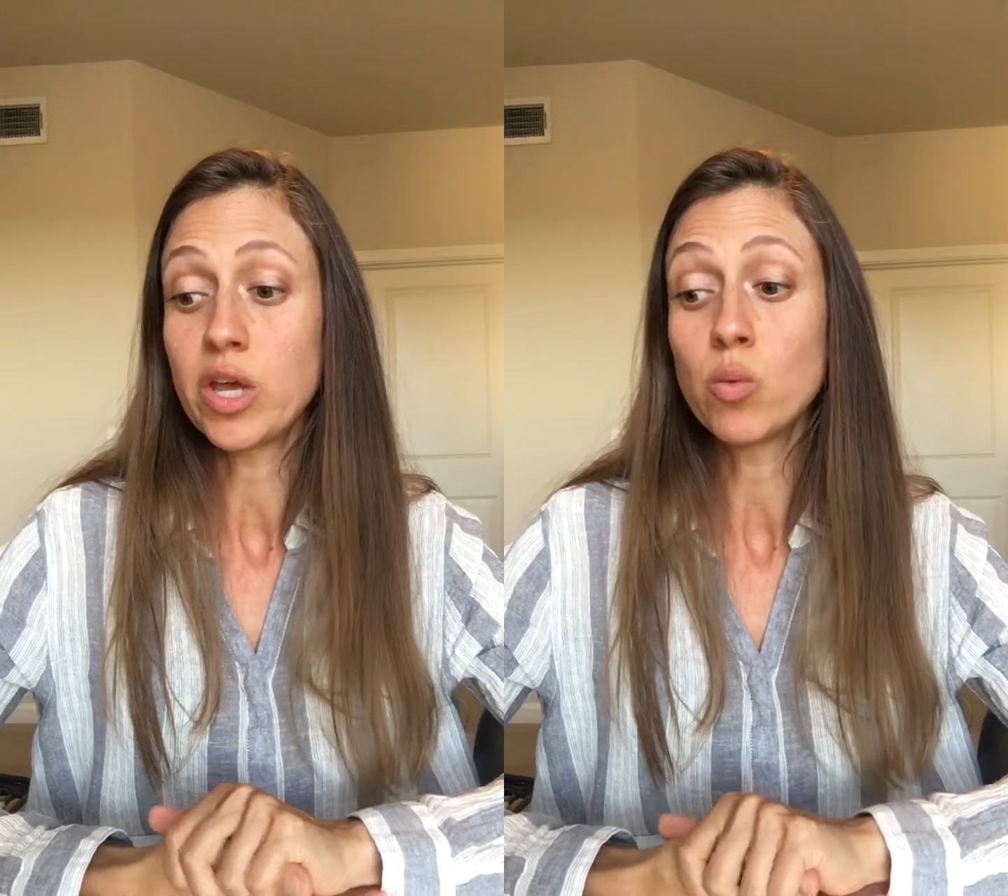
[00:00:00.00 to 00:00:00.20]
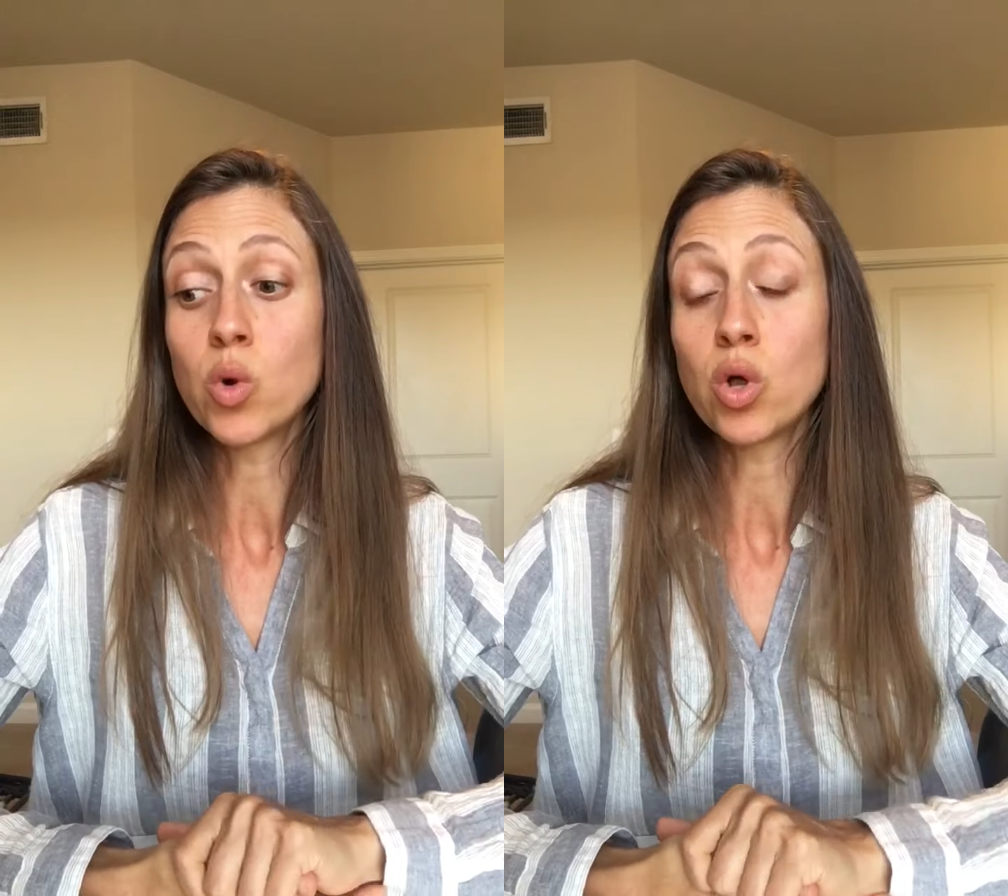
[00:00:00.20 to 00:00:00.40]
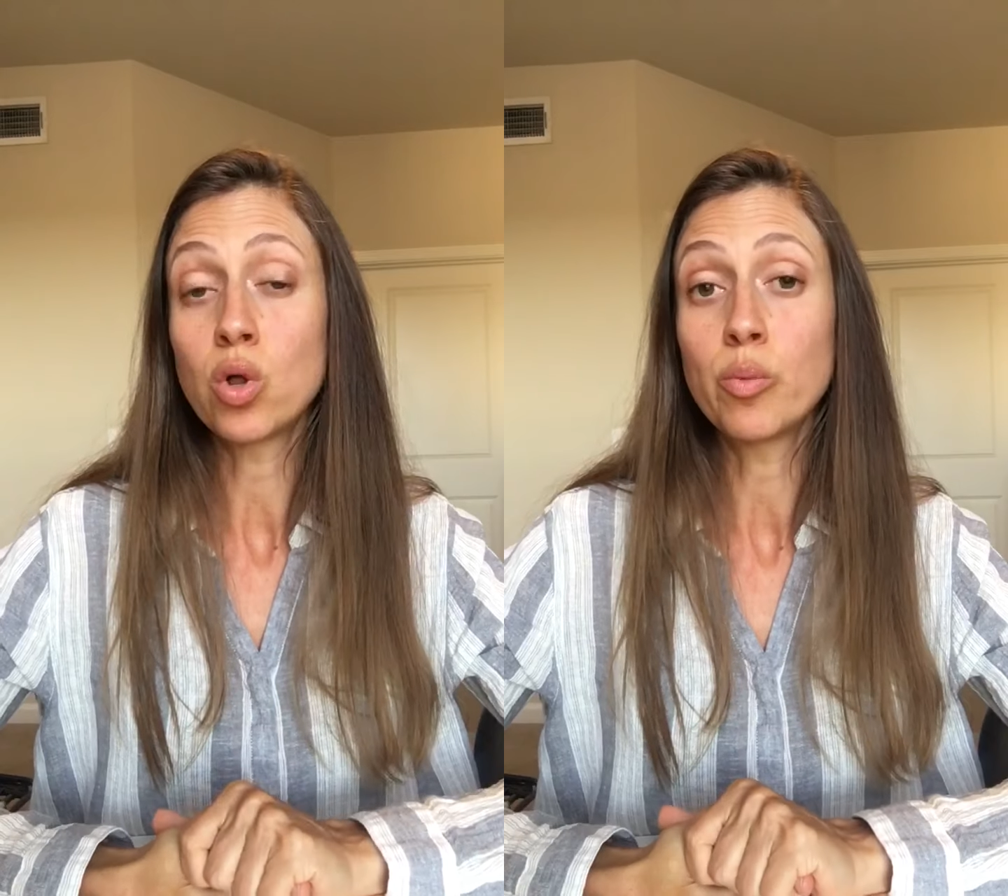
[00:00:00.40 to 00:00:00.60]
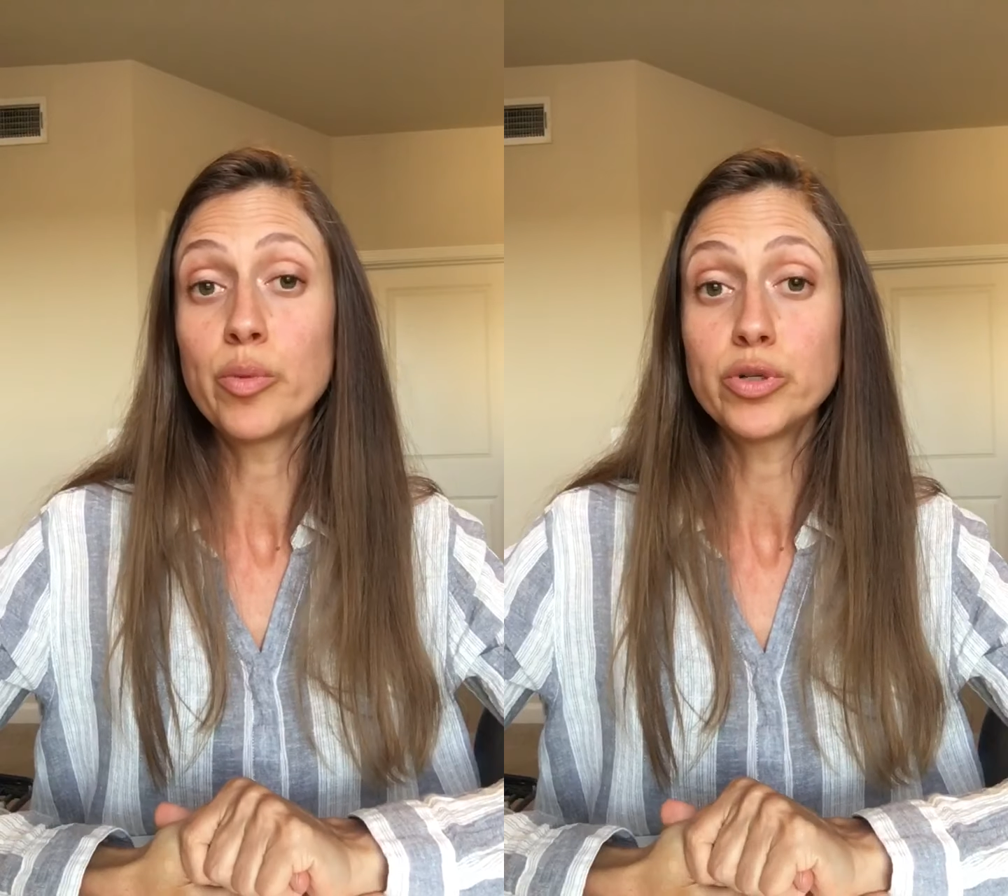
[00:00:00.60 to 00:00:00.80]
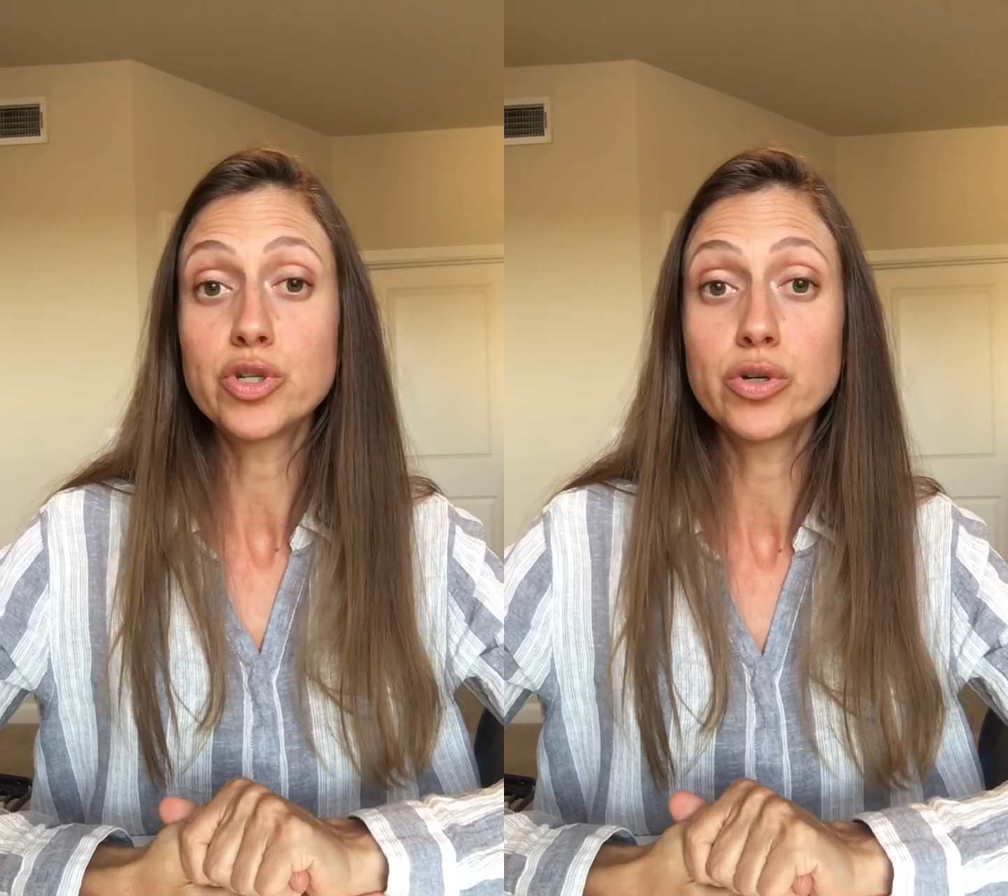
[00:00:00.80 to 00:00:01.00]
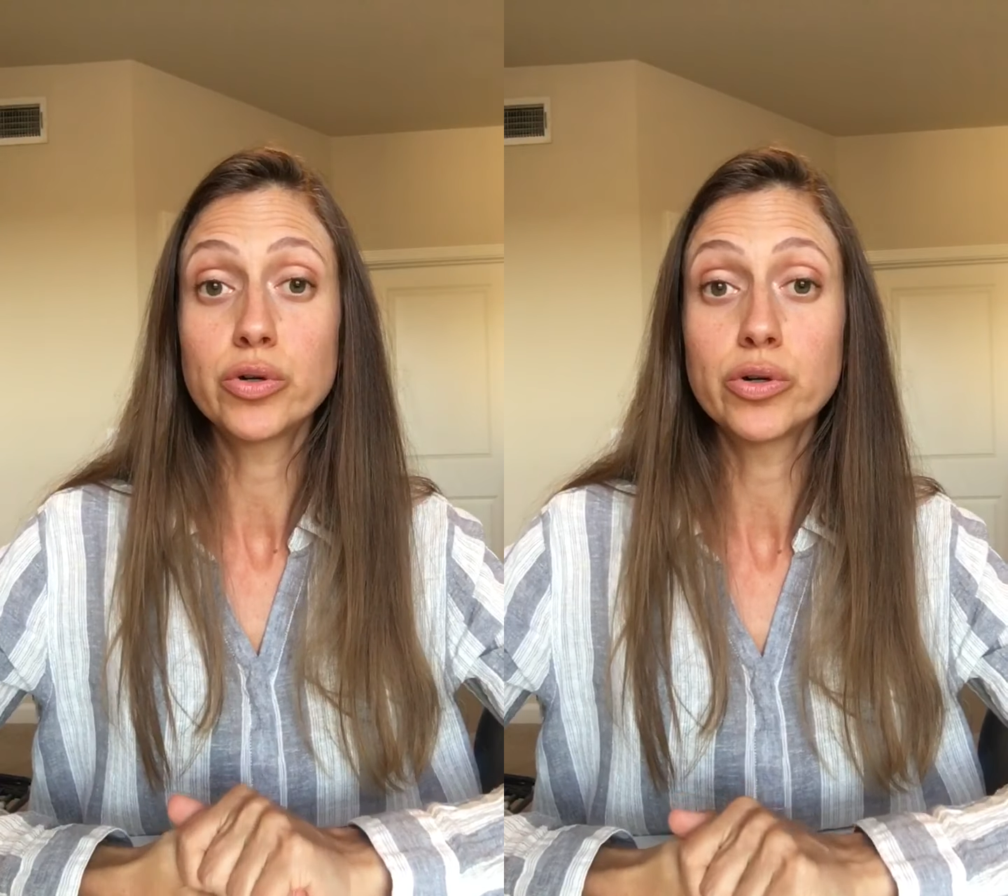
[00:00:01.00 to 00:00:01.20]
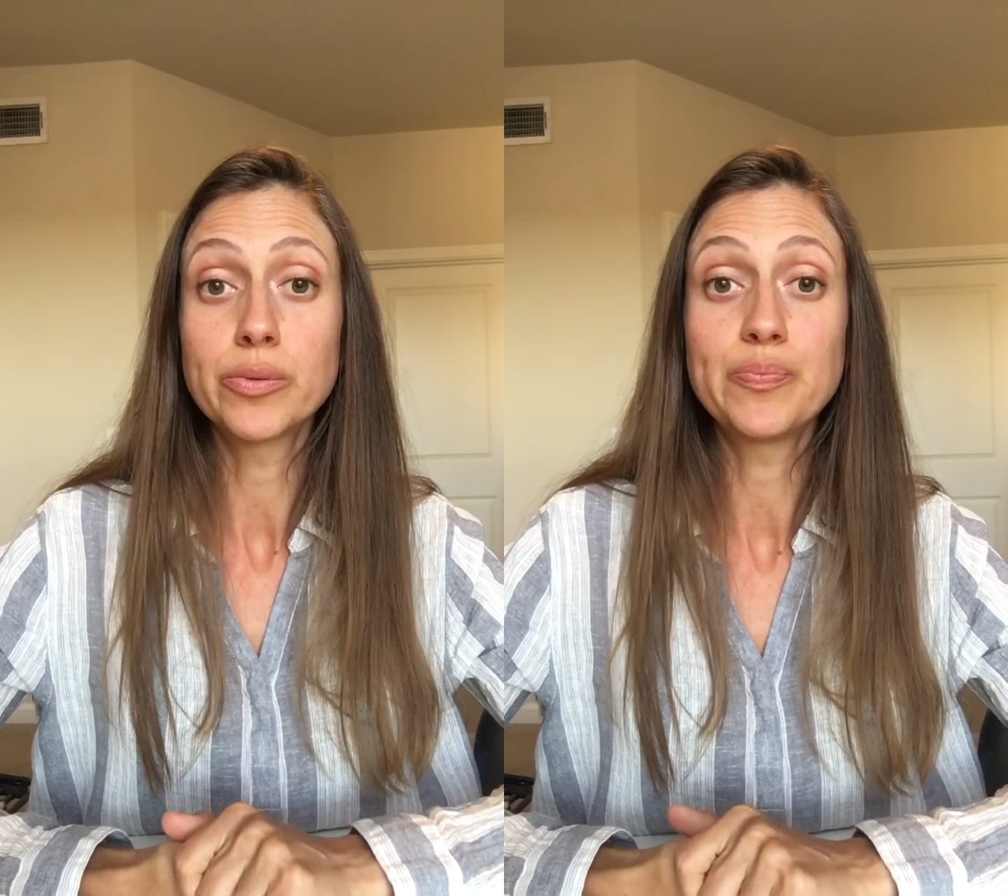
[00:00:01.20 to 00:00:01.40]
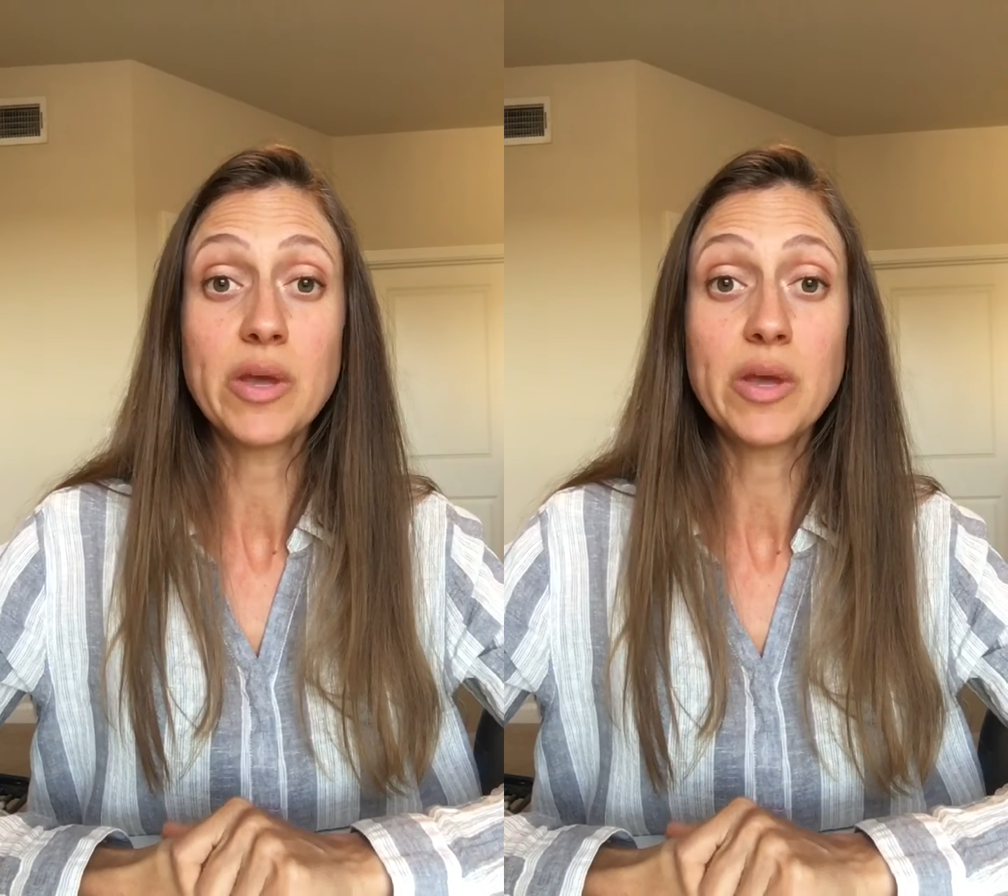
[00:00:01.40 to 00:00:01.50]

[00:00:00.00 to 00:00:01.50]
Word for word: It will put your